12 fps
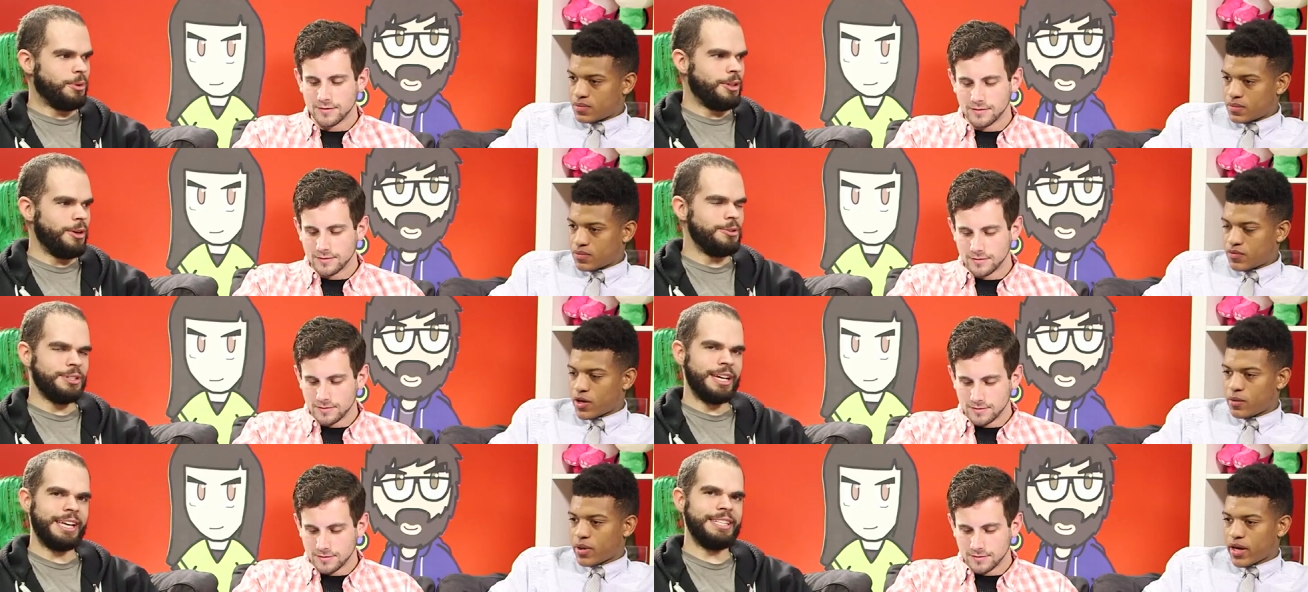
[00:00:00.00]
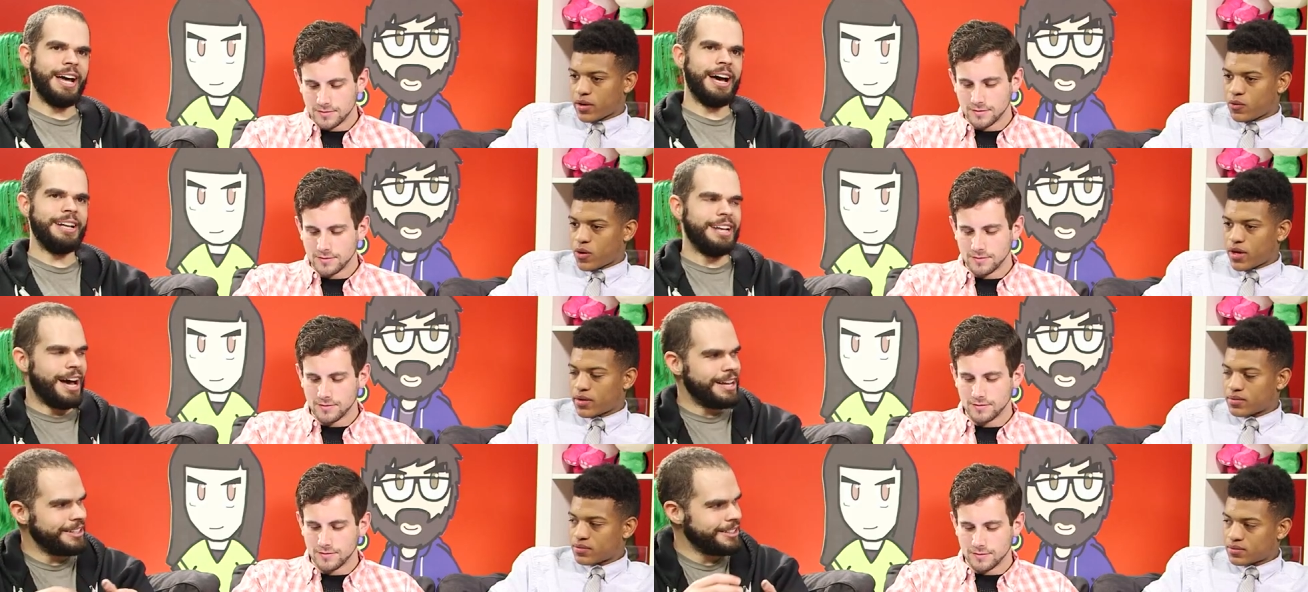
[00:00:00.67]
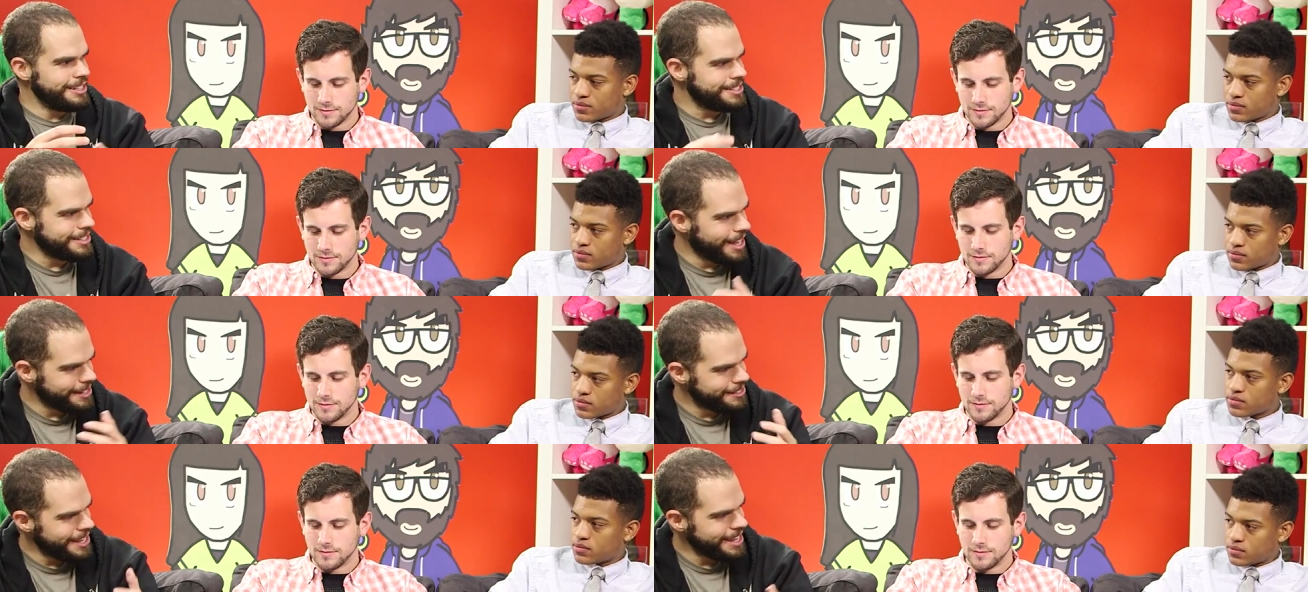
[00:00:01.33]
Speaker 1: one of those very like not not let's
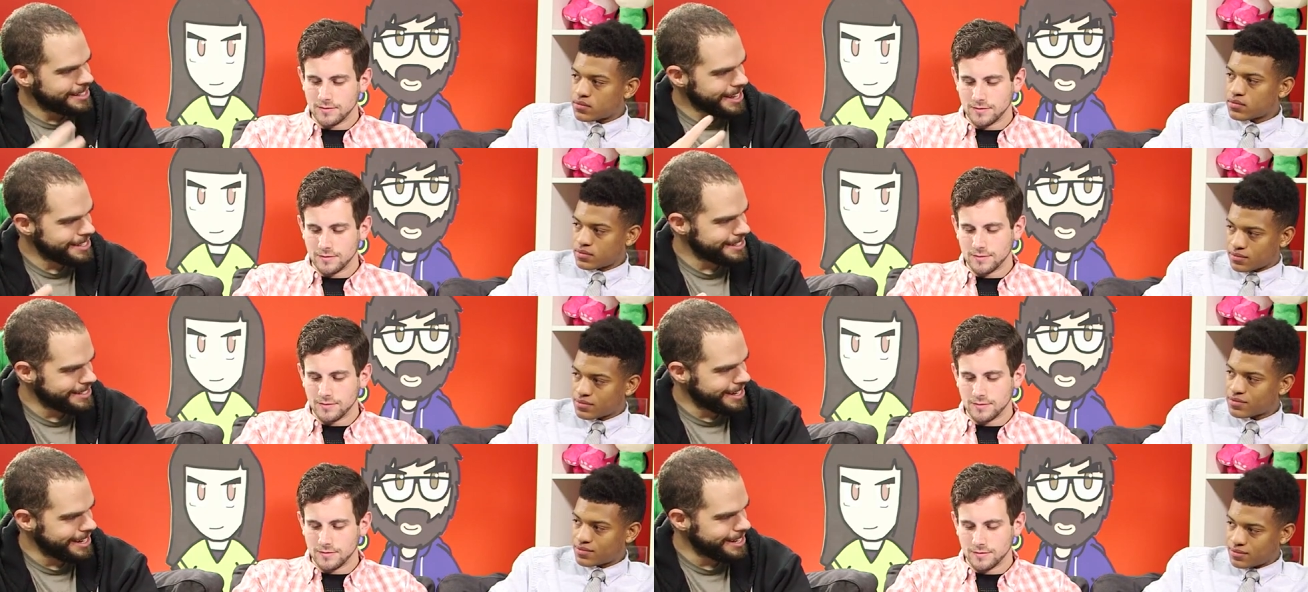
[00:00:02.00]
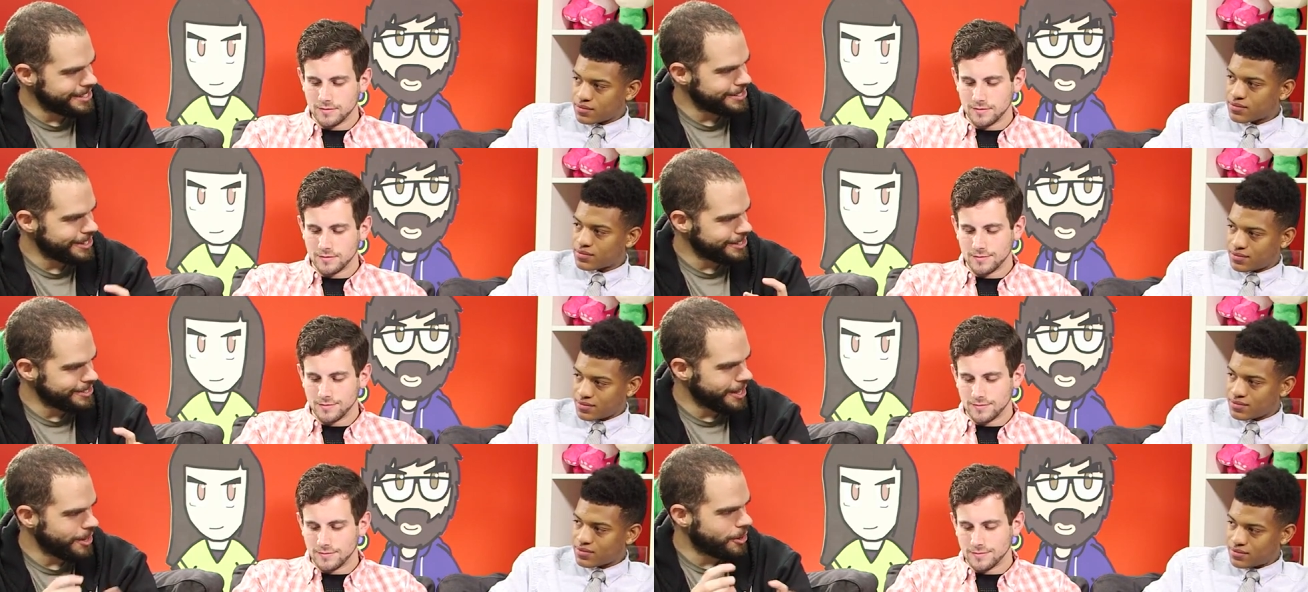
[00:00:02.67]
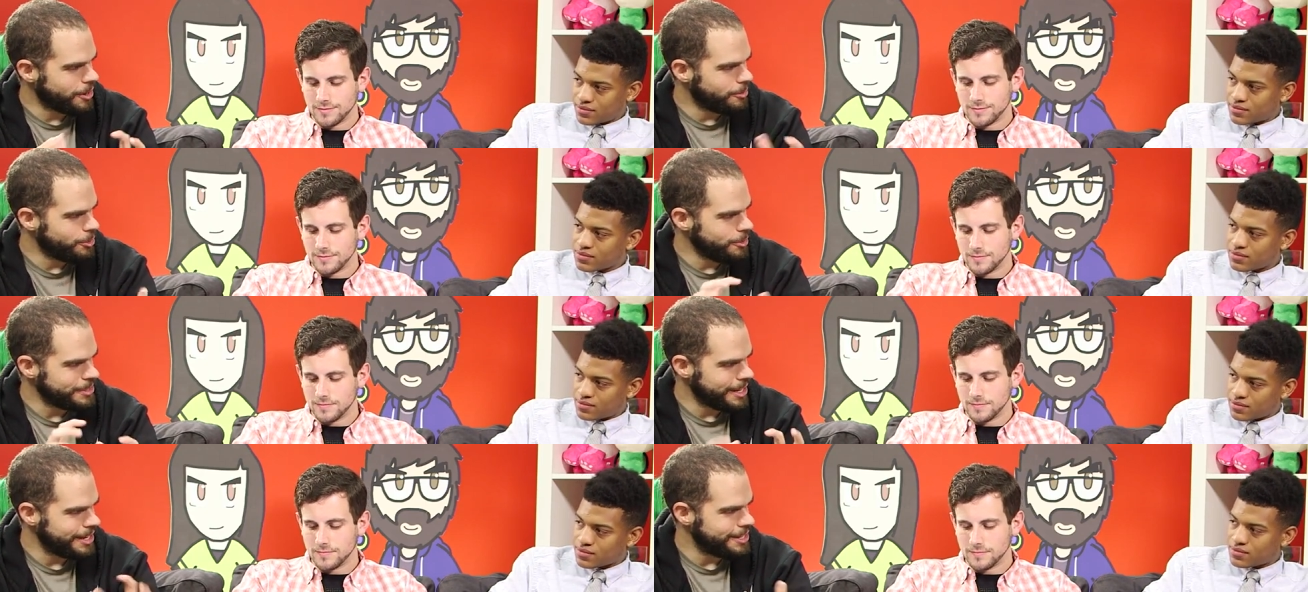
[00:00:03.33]
not take Tenzin's ideas or
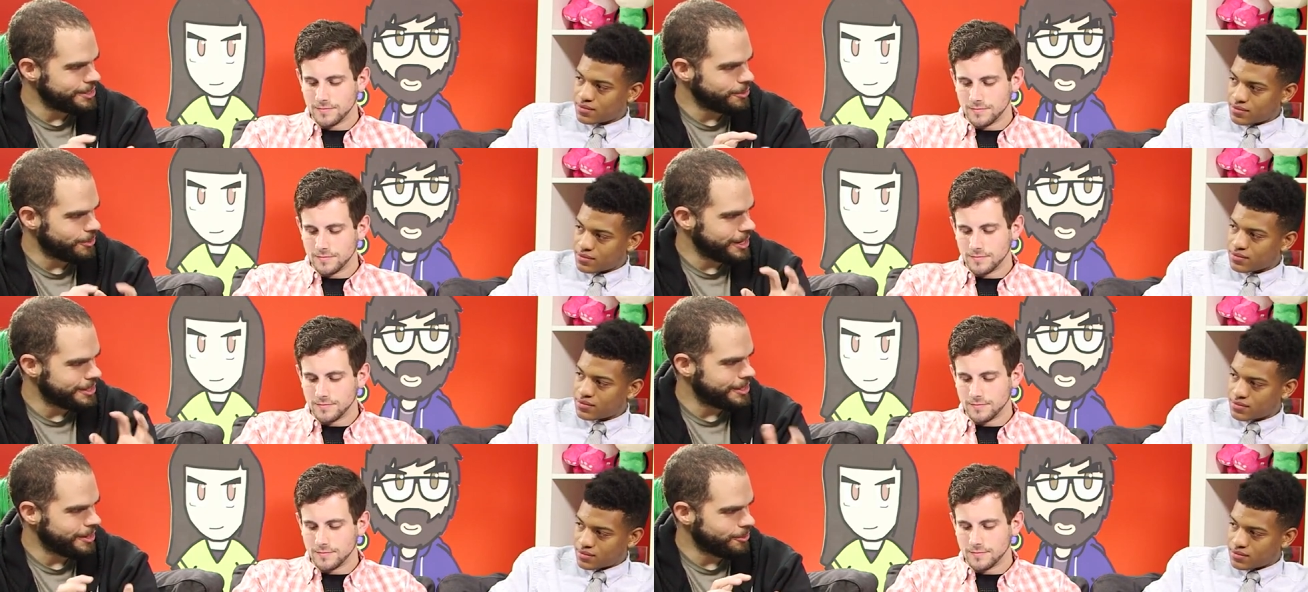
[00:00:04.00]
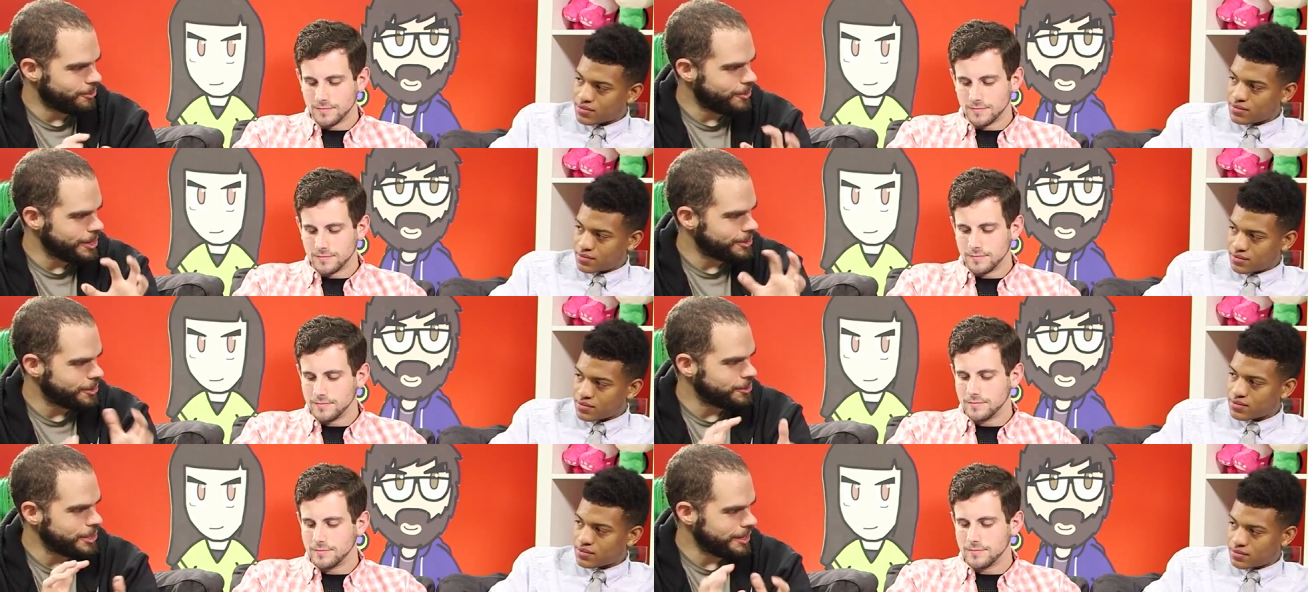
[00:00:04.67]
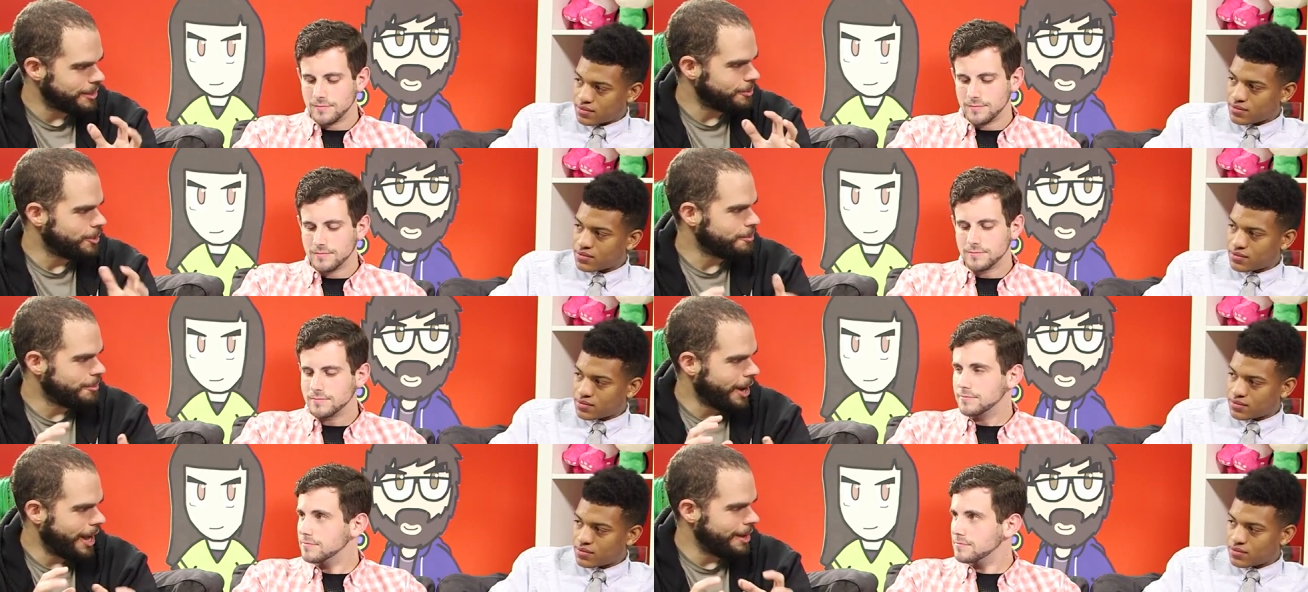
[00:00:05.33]
Bumi's ideas and re reassociate them with
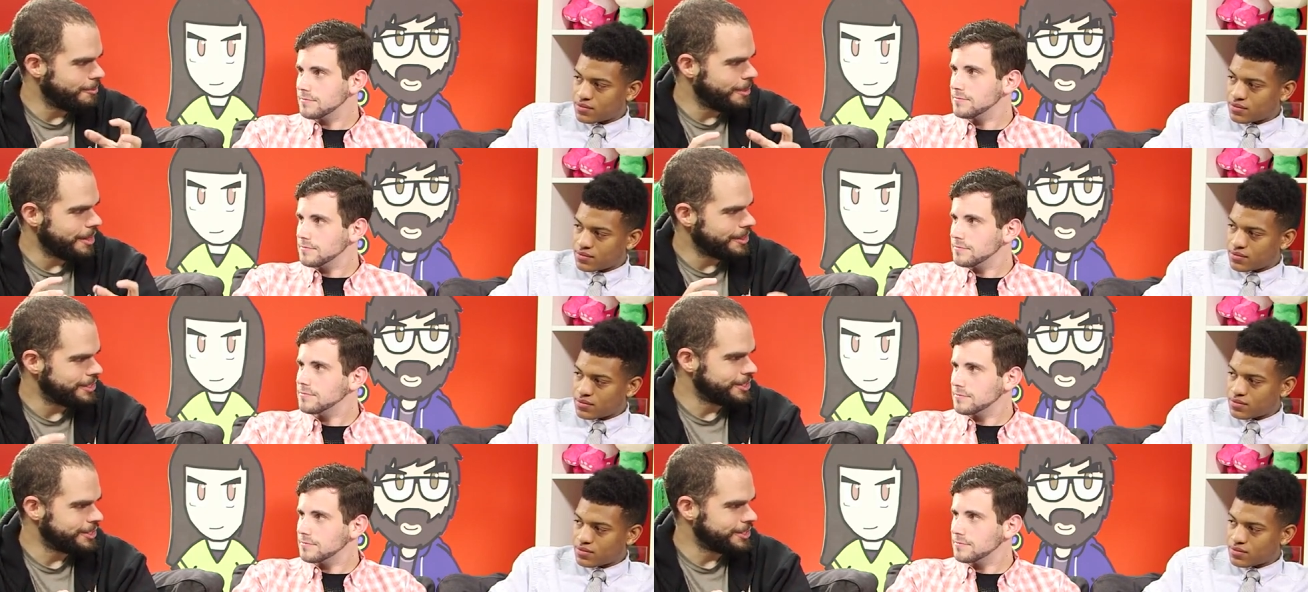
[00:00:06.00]
my methods.